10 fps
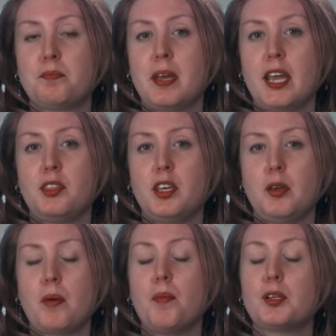to make
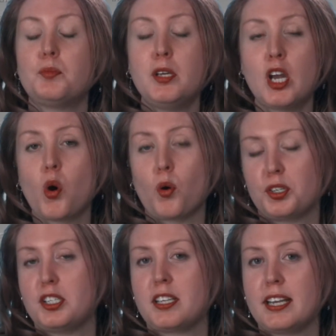the public speaking
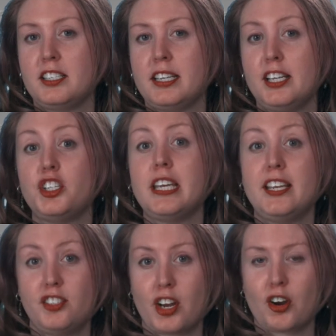courses that I teach
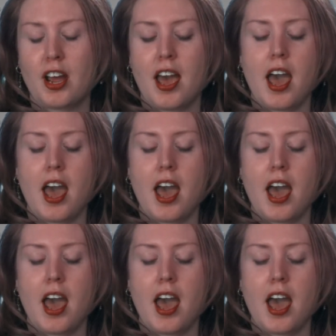easier.